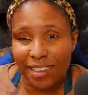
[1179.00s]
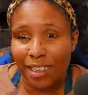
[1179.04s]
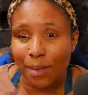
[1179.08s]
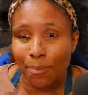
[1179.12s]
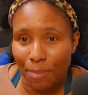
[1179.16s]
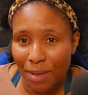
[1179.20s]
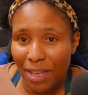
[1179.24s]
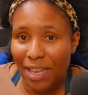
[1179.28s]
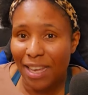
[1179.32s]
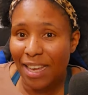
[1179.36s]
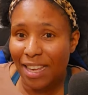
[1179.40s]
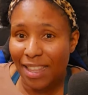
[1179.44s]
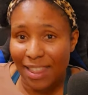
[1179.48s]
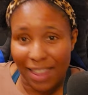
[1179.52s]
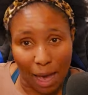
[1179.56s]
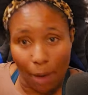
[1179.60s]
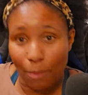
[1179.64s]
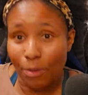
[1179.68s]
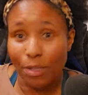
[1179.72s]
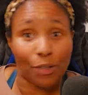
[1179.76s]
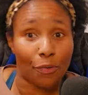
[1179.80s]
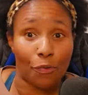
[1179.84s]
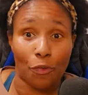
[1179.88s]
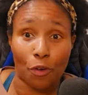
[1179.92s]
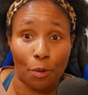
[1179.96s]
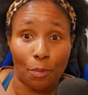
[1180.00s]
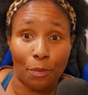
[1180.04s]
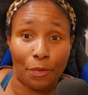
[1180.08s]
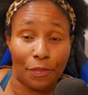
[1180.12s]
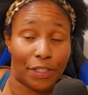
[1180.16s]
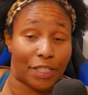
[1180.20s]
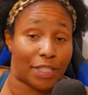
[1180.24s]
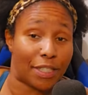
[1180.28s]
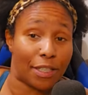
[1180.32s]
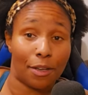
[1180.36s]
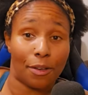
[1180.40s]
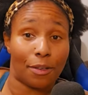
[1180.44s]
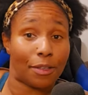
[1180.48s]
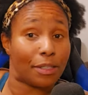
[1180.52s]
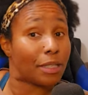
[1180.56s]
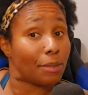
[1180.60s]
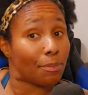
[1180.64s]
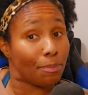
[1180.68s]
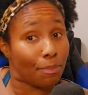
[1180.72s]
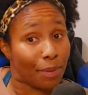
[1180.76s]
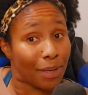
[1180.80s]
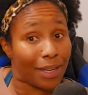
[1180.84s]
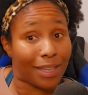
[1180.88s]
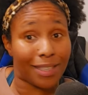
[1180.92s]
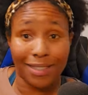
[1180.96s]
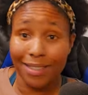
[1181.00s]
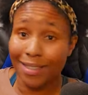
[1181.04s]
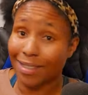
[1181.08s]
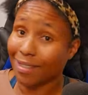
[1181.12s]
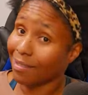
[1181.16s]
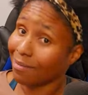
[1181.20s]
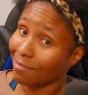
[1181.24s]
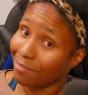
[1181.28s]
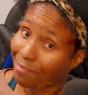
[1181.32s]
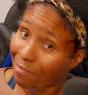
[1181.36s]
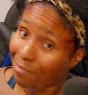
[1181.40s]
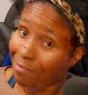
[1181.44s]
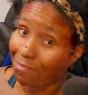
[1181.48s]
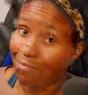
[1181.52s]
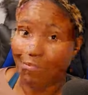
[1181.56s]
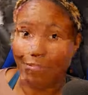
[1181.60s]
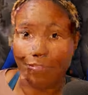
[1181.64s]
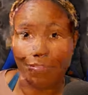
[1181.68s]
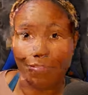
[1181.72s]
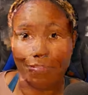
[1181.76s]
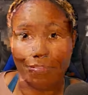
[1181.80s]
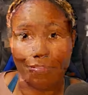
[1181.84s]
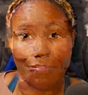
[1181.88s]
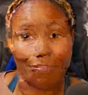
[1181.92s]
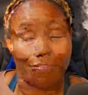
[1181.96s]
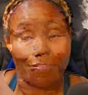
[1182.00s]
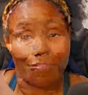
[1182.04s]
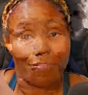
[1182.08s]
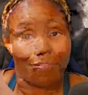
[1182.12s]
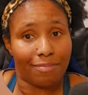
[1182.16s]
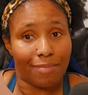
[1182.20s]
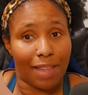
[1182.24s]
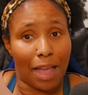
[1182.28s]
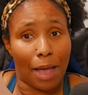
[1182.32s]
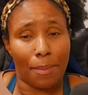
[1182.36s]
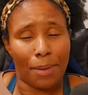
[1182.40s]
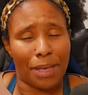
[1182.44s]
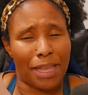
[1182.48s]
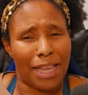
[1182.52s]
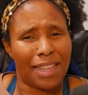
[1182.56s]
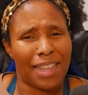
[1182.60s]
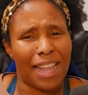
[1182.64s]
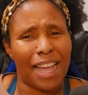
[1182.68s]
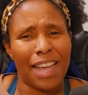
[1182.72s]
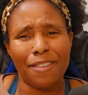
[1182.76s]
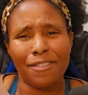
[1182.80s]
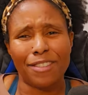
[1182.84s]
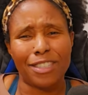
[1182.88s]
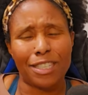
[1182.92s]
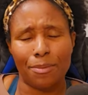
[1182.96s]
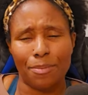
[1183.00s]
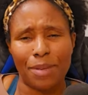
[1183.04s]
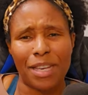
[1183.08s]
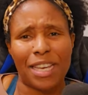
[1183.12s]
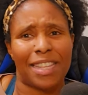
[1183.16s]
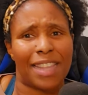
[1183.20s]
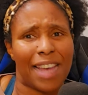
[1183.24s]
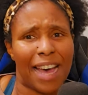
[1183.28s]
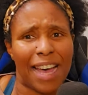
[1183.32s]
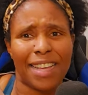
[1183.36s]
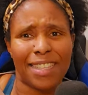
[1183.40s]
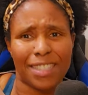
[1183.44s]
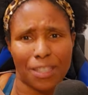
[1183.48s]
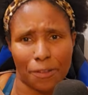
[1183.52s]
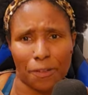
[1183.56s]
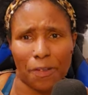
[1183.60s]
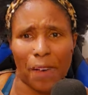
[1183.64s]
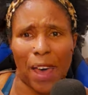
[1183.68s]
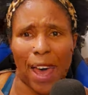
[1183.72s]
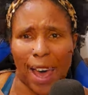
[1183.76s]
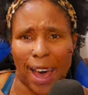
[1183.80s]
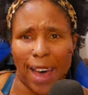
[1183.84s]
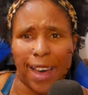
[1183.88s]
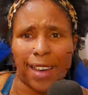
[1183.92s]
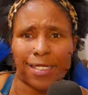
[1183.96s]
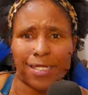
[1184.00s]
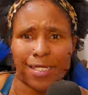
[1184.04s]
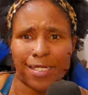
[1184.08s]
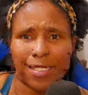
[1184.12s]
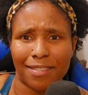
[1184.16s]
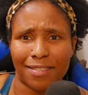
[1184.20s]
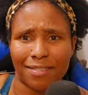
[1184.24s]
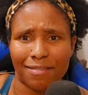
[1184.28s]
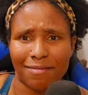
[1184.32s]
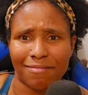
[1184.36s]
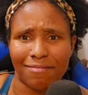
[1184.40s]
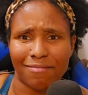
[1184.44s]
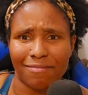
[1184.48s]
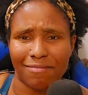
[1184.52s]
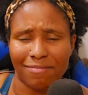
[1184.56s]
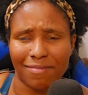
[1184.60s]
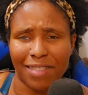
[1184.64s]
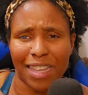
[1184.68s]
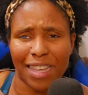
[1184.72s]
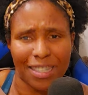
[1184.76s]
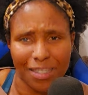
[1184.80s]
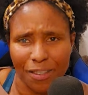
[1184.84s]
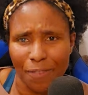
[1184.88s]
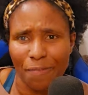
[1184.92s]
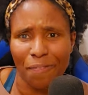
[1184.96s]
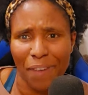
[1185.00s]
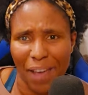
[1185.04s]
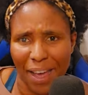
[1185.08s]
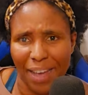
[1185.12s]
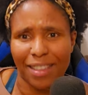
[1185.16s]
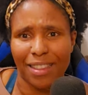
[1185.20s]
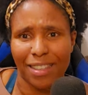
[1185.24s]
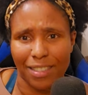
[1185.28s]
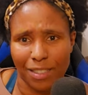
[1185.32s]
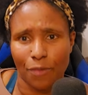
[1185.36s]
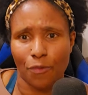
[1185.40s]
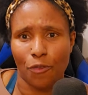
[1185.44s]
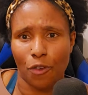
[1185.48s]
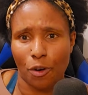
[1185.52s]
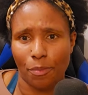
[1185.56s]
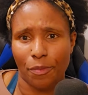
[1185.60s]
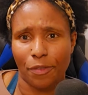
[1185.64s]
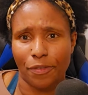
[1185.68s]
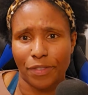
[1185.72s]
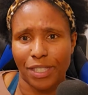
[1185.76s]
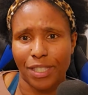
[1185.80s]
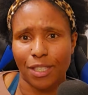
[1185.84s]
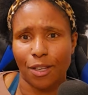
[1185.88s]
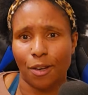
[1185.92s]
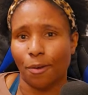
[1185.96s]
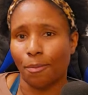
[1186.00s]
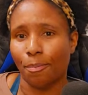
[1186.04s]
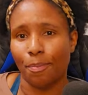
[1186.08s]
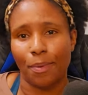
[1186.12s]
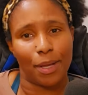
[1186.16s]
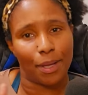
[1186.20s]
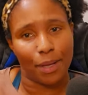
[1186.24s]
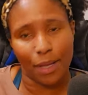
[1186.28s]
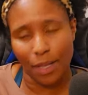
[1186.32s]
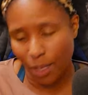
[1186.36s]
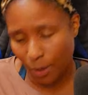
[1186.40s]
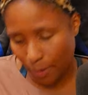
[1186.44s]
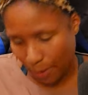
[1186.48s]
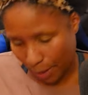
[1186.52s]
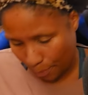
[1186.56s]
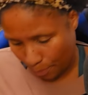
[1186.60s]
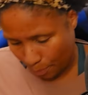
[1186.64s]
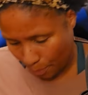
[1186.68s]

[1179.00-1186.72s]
to me, that was a form of assault. But I mean, and I am to me, that is a fact. That's a fact. That's a form of assault. But anyway.